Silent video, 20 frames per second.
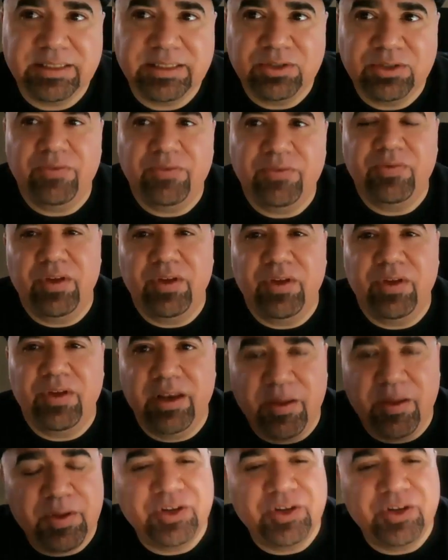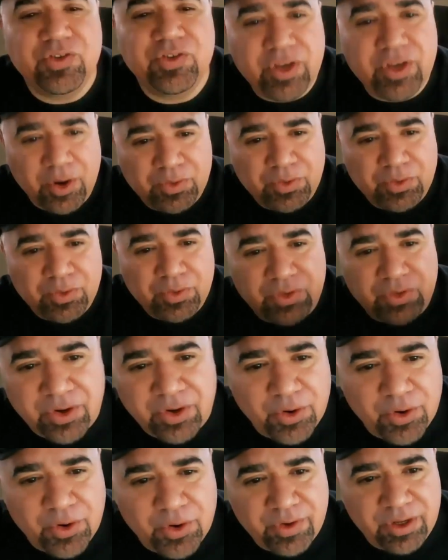of an image is ghosted
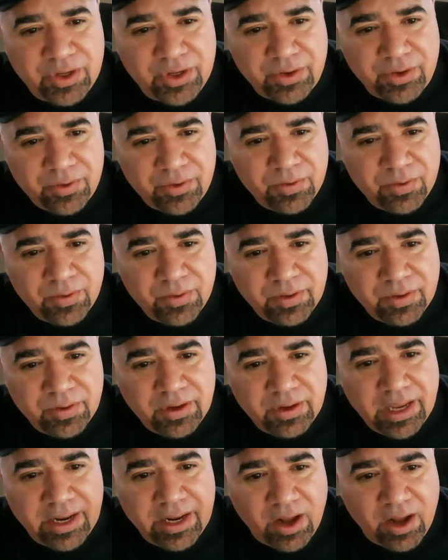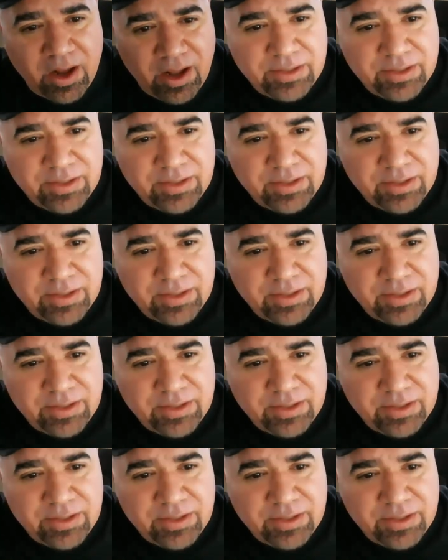over you and onto